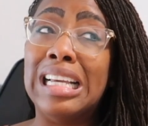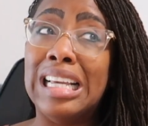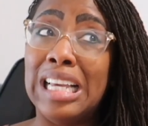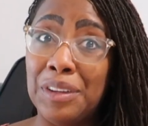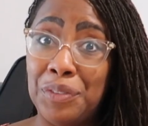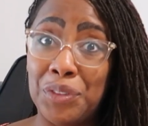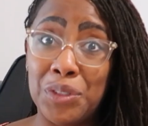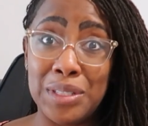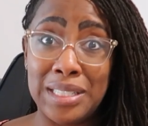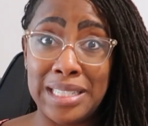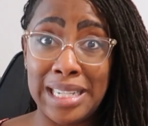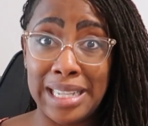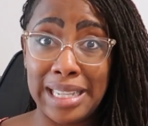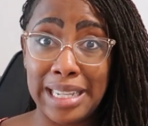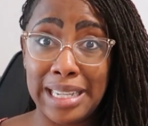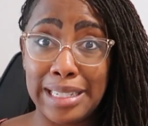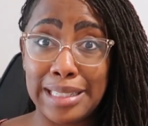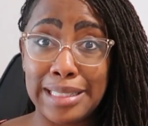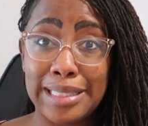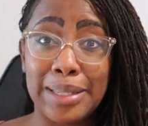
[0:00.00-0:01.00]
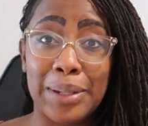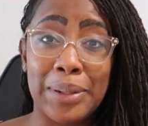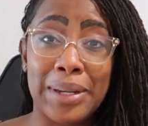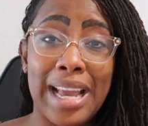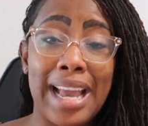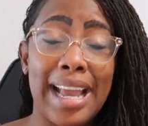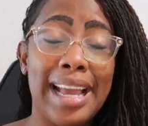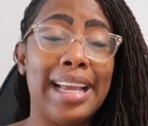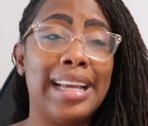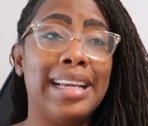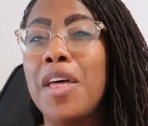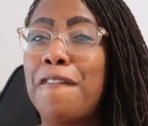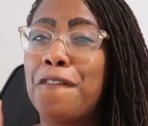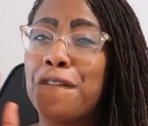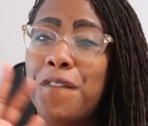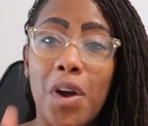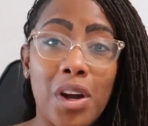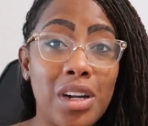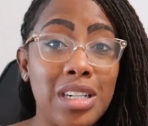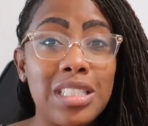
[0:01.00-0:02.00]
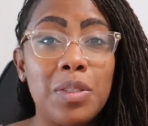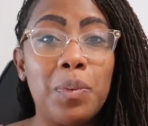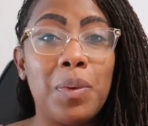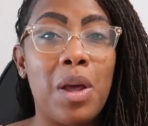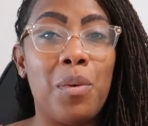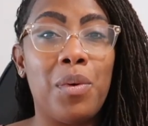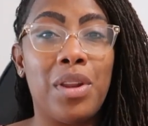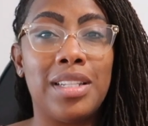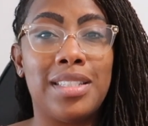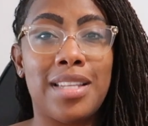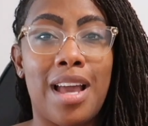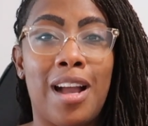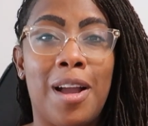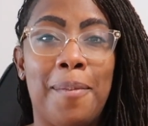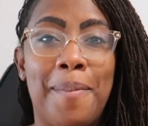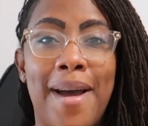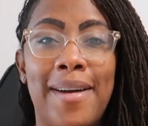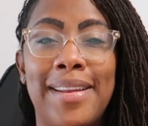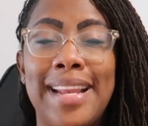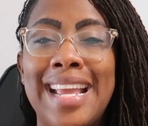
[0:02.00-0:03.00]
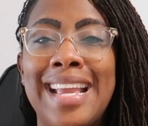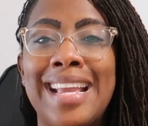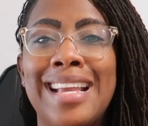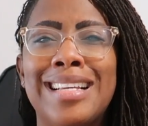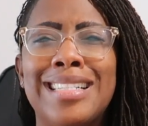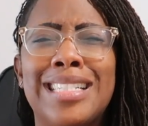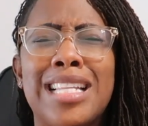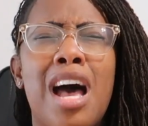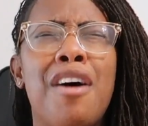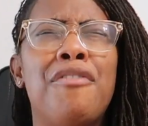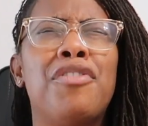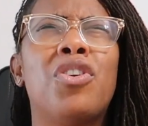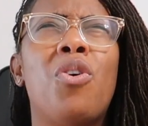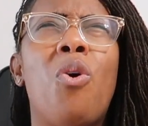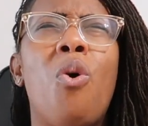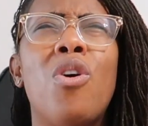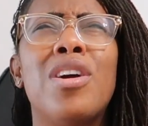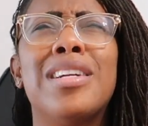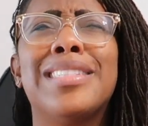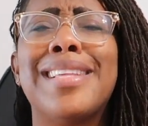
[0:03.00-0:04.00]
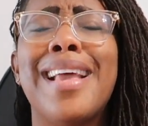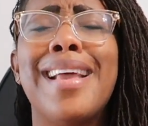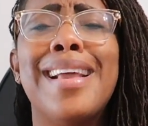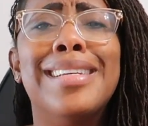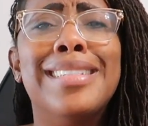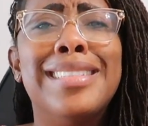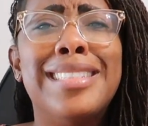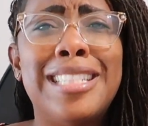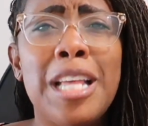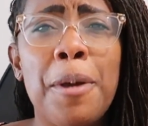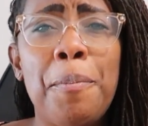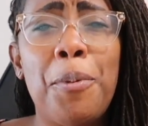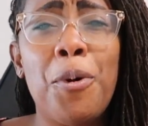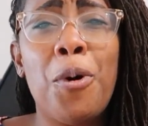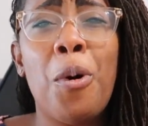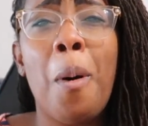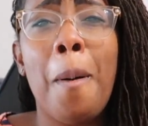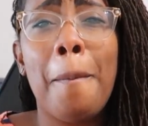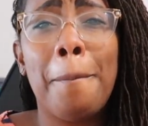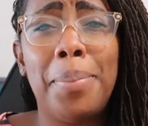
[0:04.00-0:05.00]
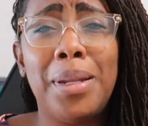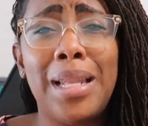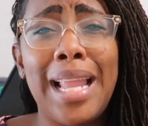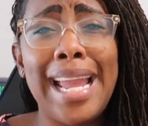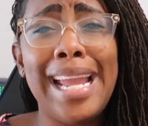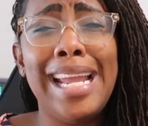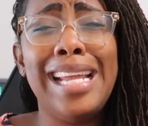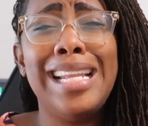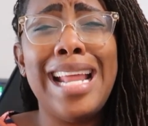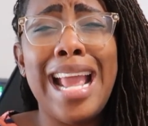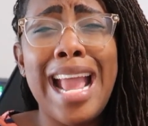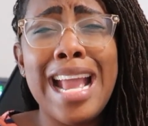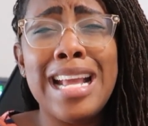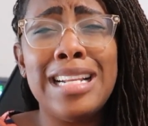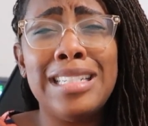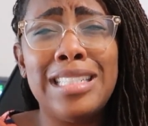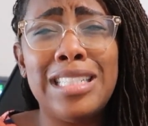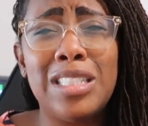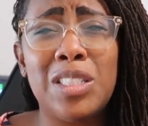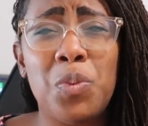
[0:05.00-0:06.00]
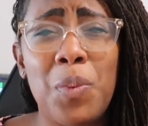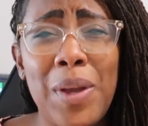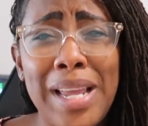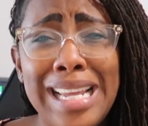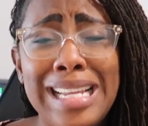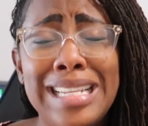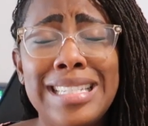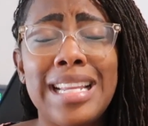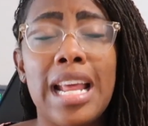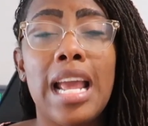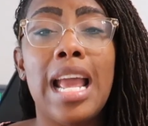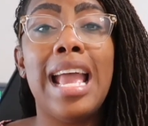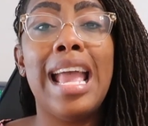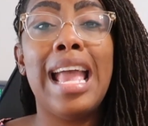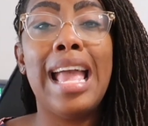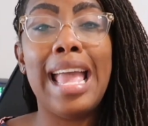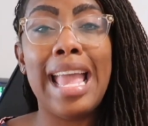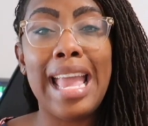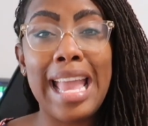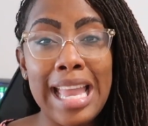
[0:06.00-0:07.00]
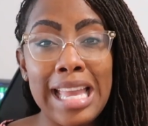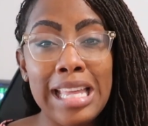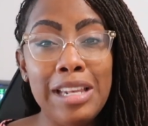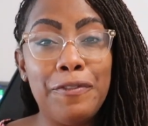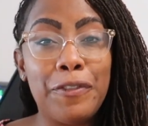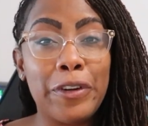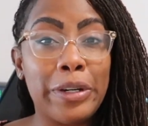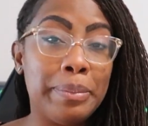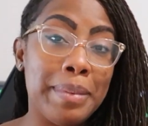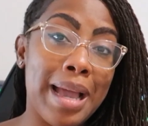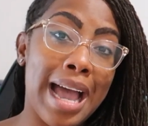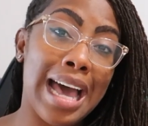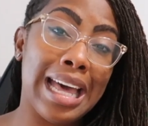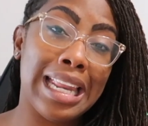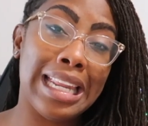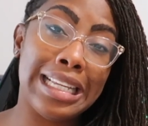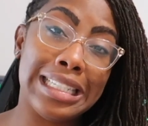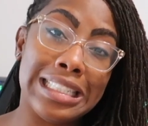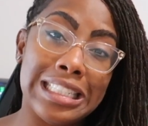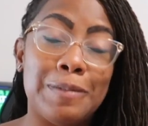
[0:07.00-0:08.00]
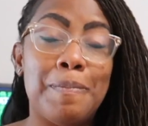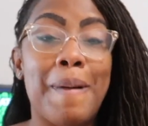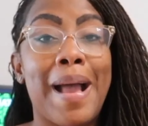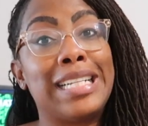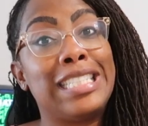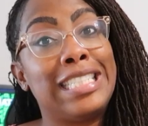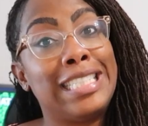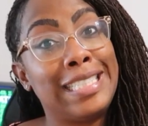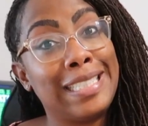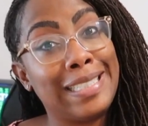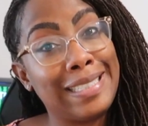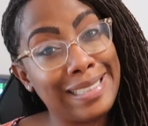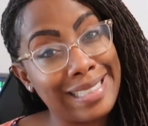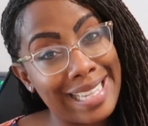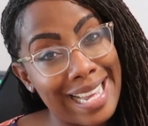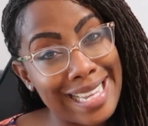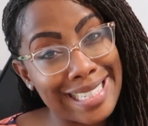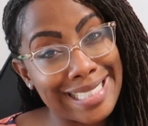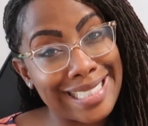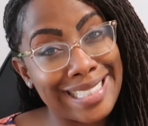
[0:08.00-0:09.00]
if you see this, okay? The first one I wanna talk about is, of course, simple, plain, and sweet informatics specialist.